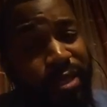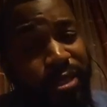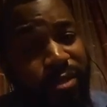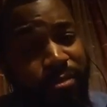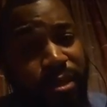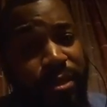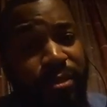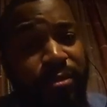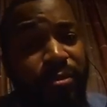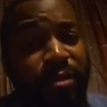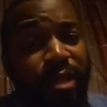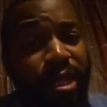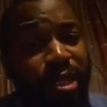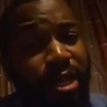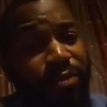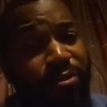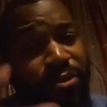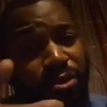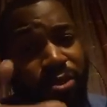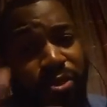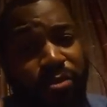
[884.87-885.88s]
to me. I
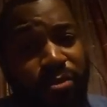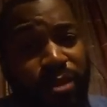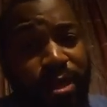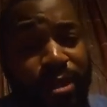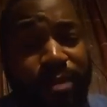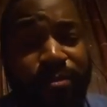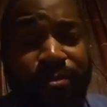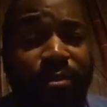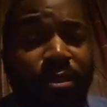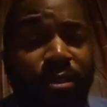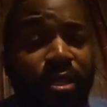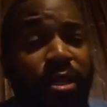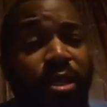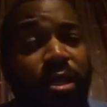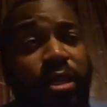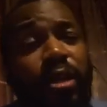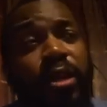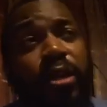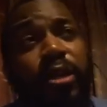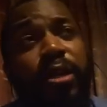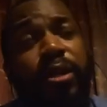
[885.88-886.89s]
love you too,
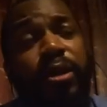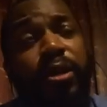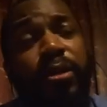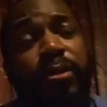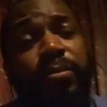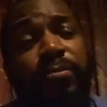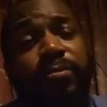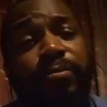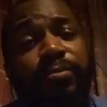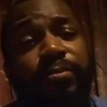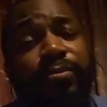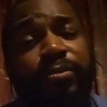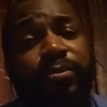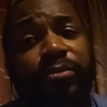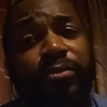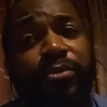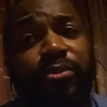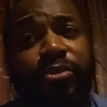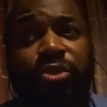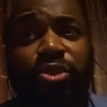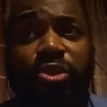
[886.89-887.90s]
man.
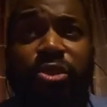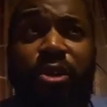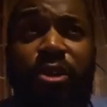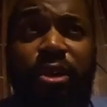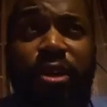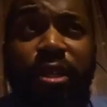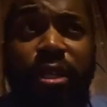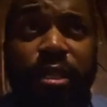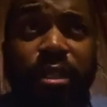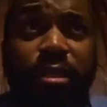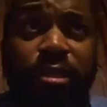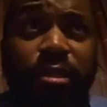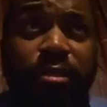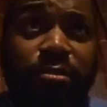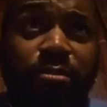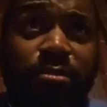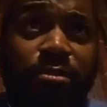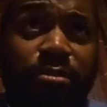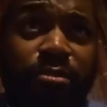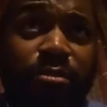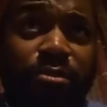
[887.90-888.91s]

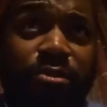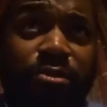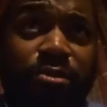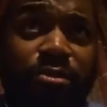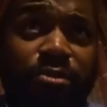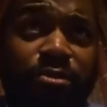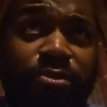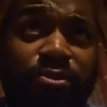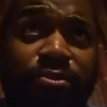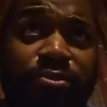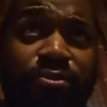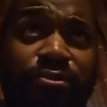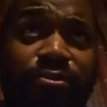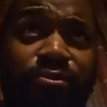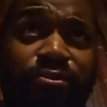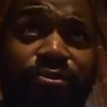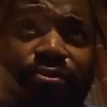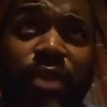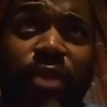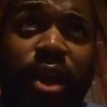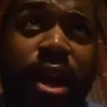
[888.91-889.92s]
Starting
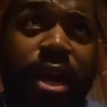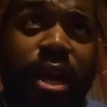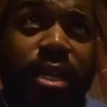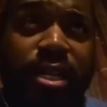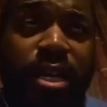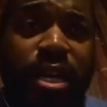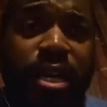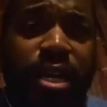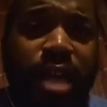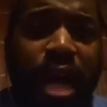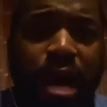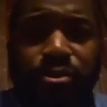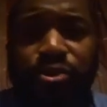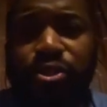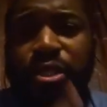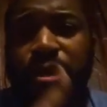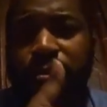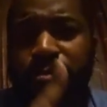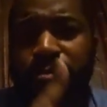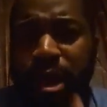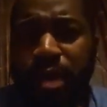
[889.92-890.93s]
Friday, I'll
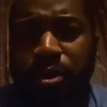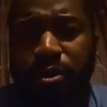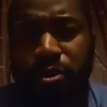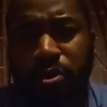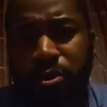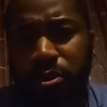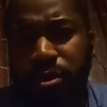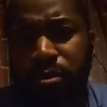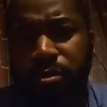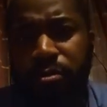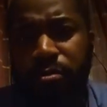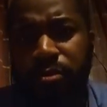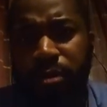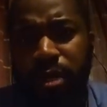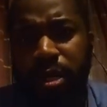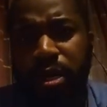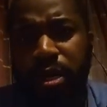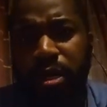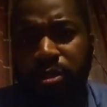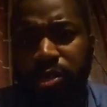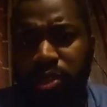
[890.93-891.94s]
jump back on
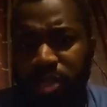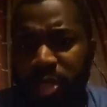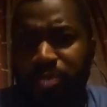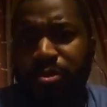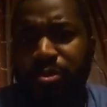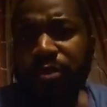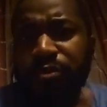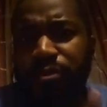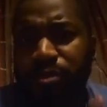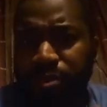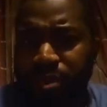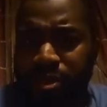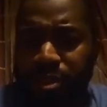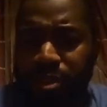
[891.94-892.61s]
just before the